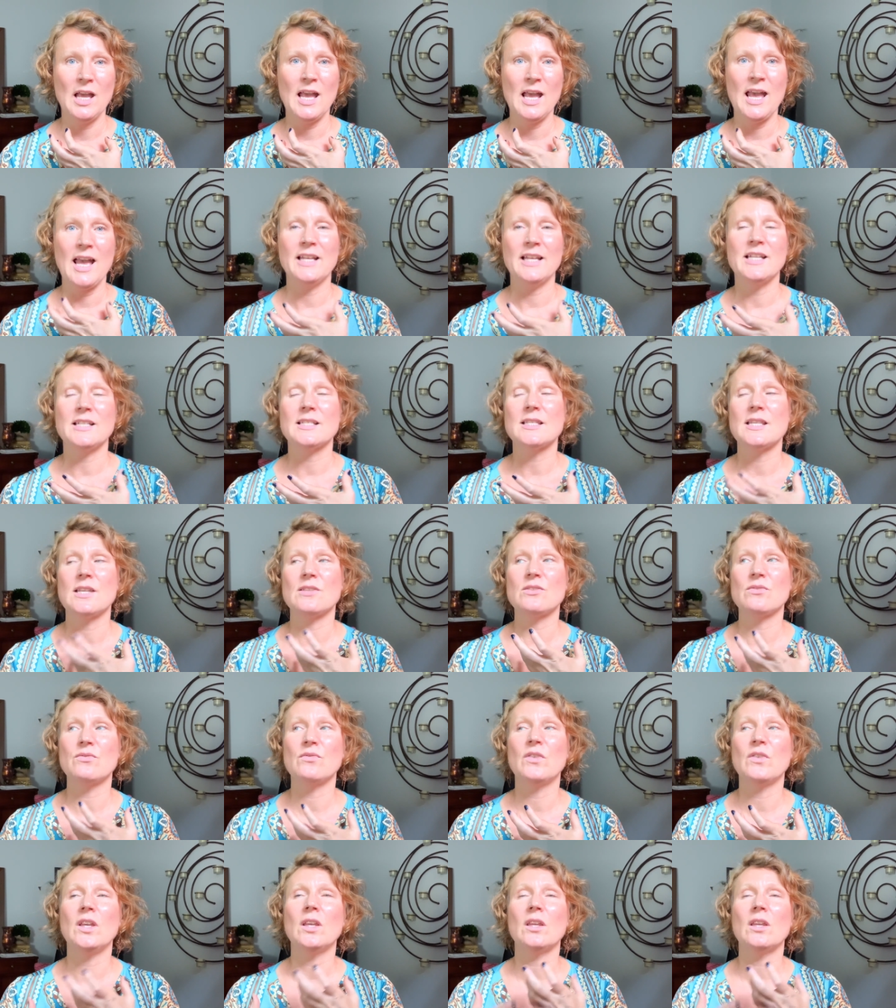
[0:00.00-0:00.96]
And it's this
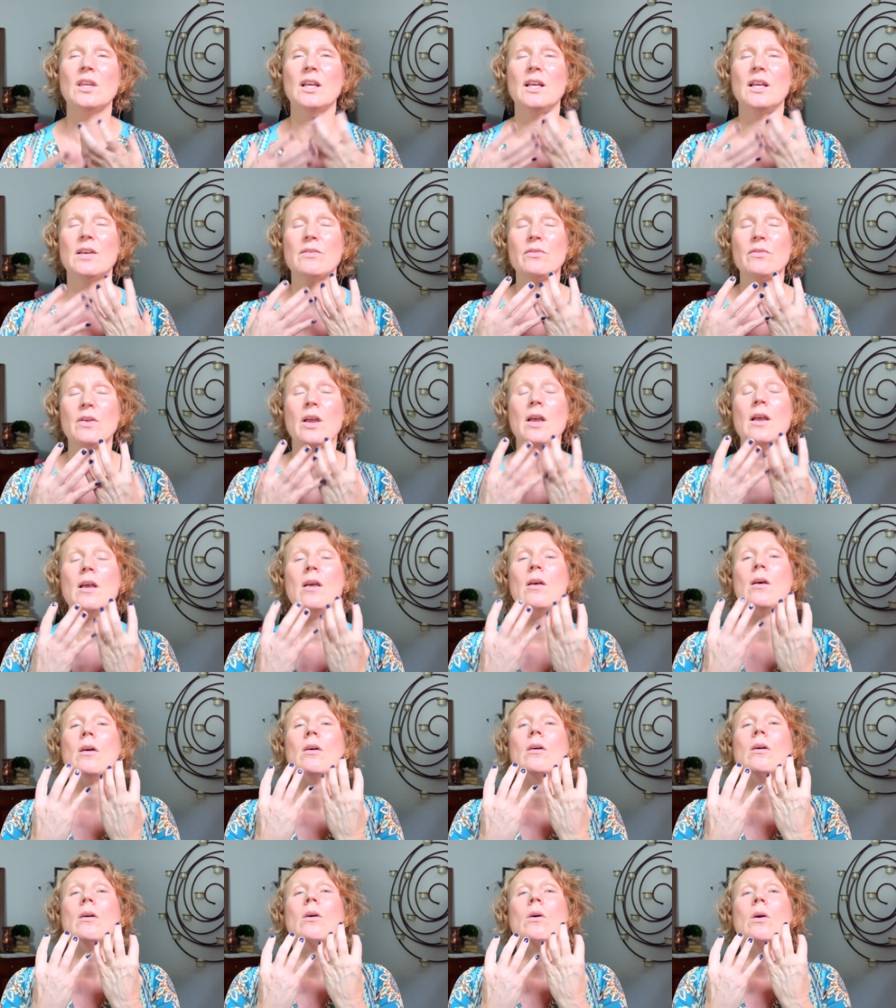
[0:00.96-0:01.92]
feeling of
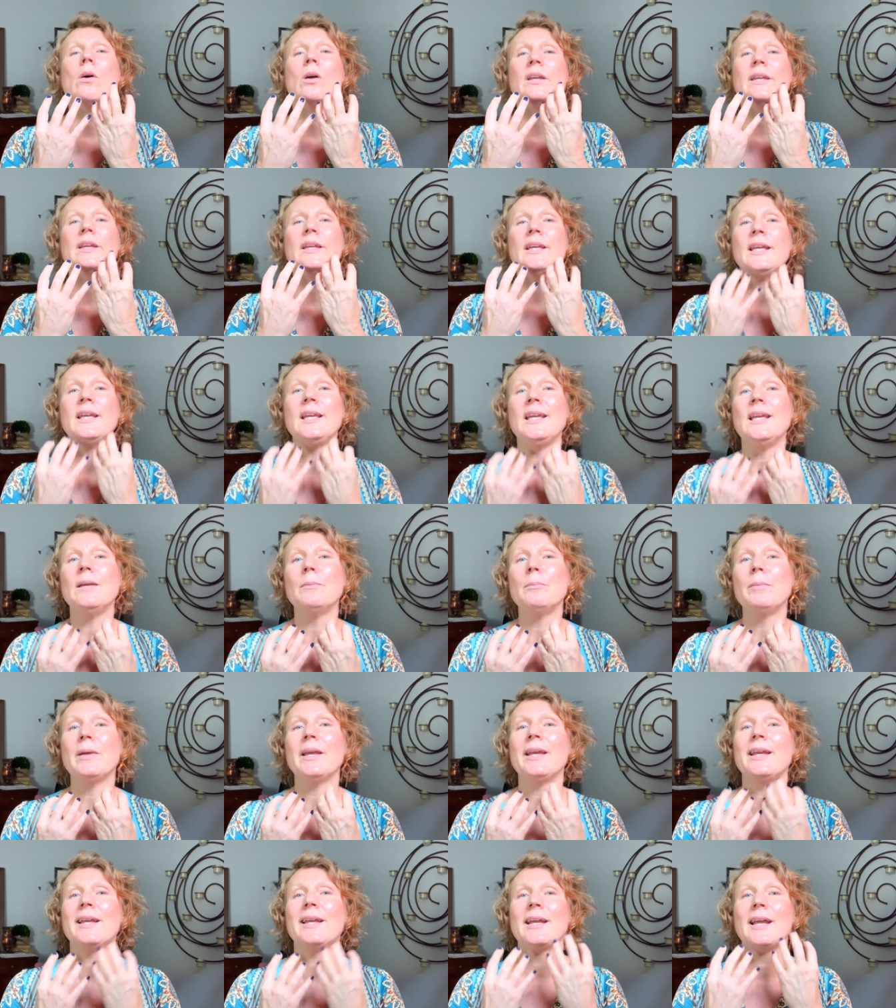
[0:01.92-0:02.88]

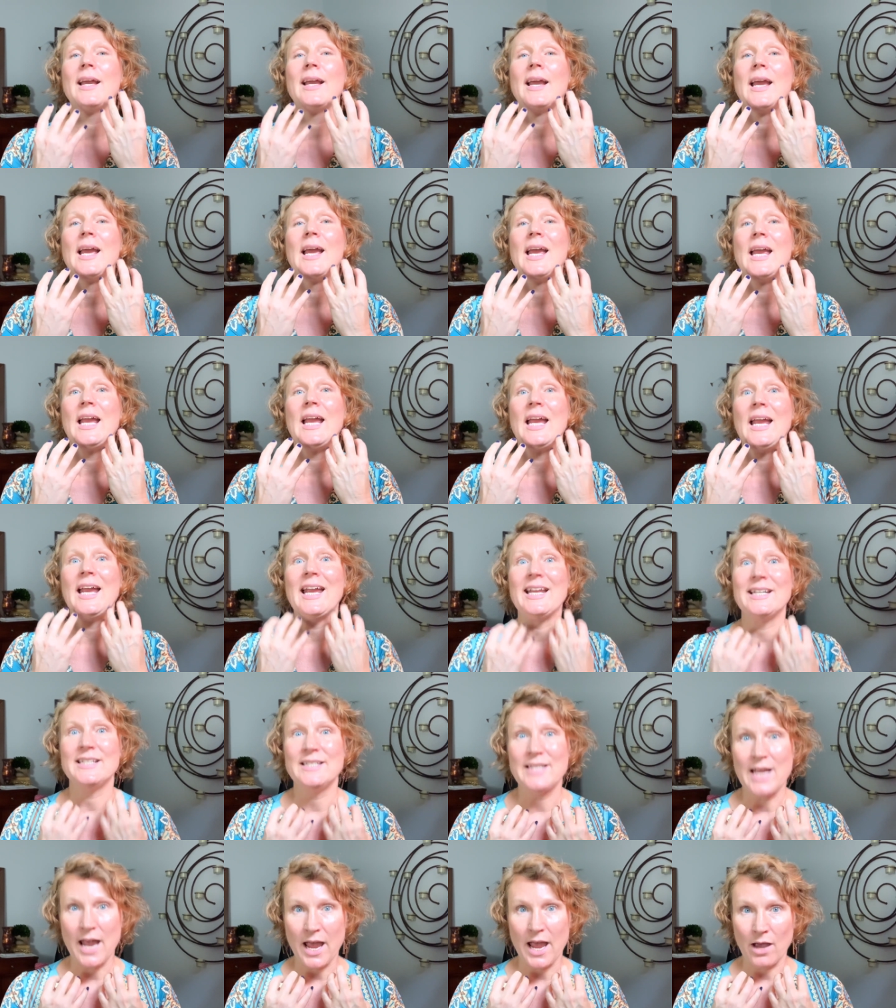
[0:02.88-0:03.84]
keeping
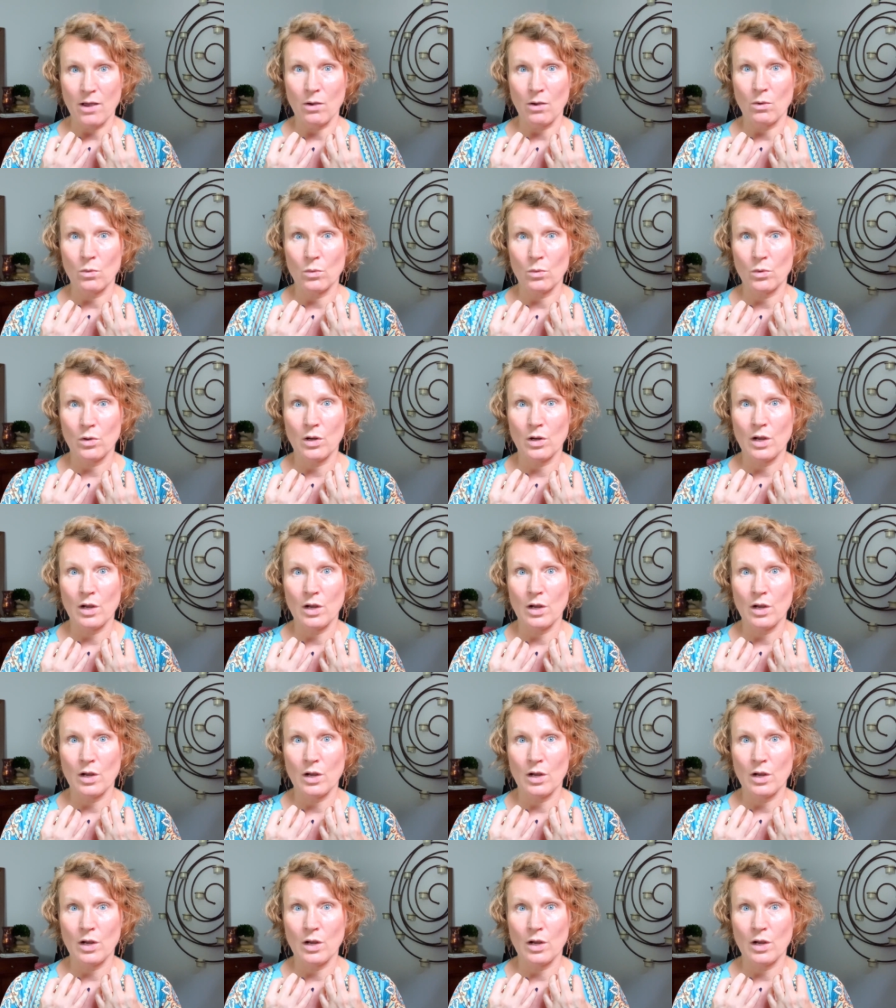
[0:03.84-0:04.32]
it down.